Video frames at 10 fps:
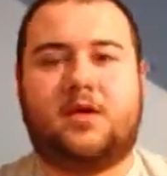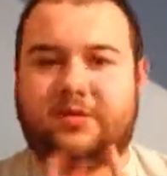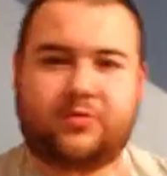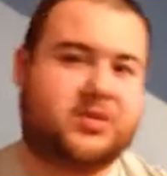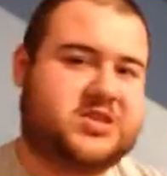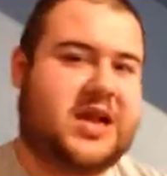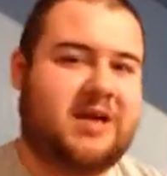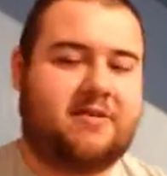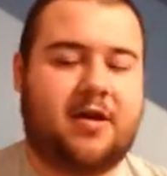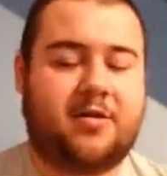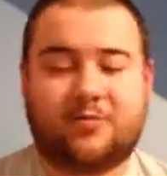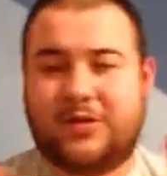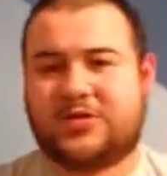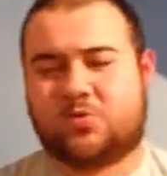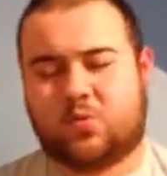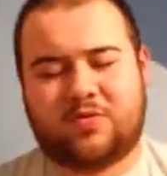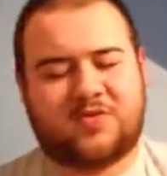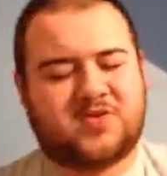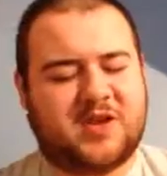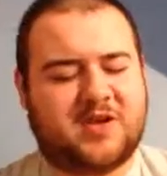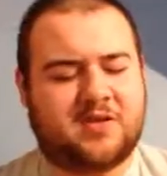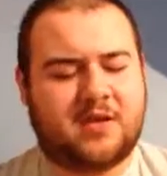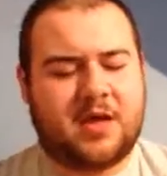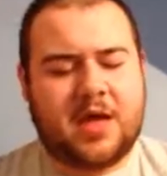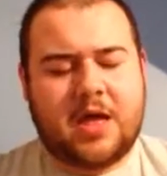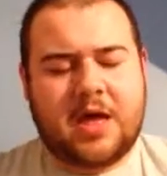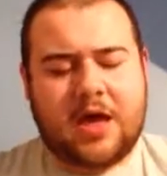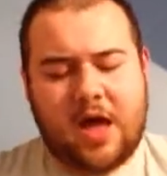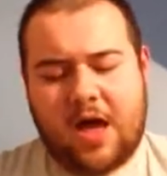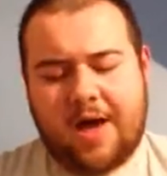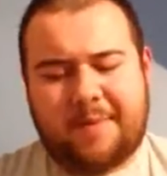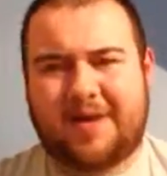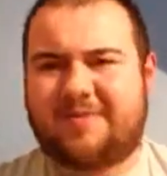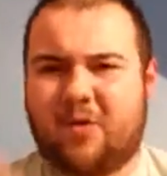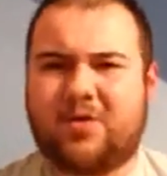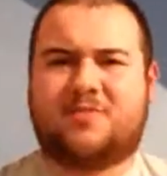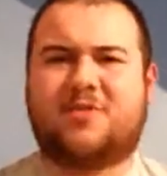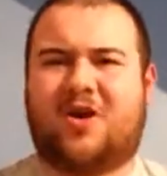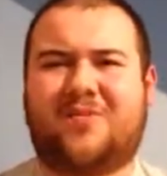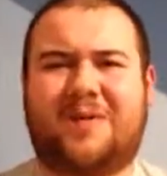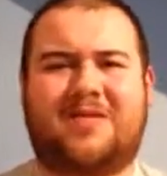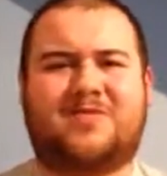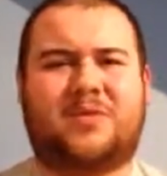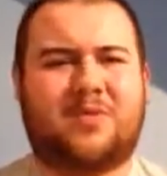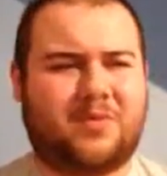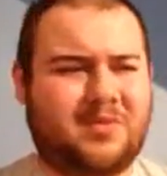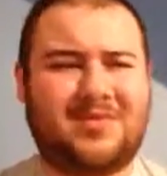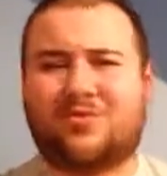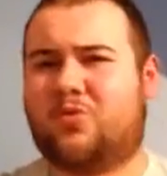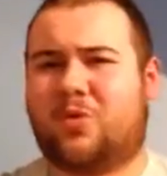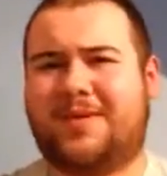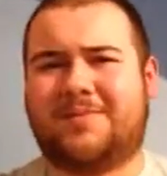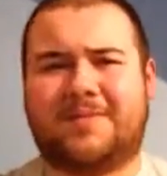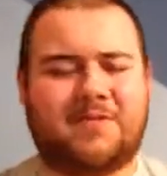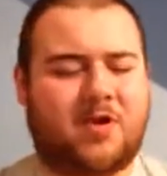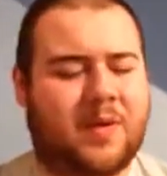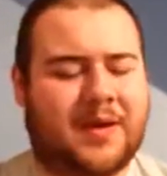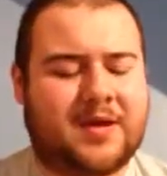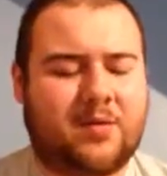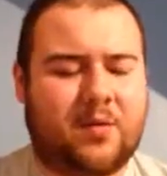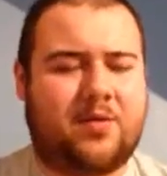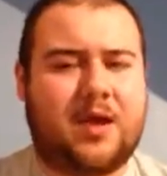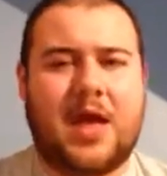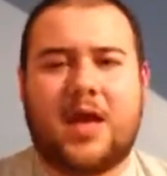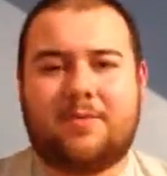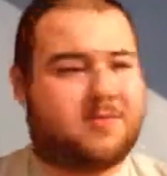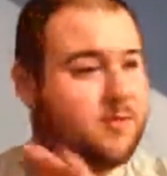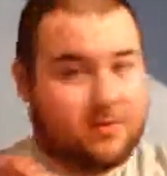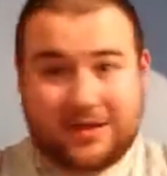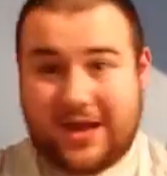Switch one this year. But I thought I wanted to talk about this now. This one will be a bit of a quick one, so we'll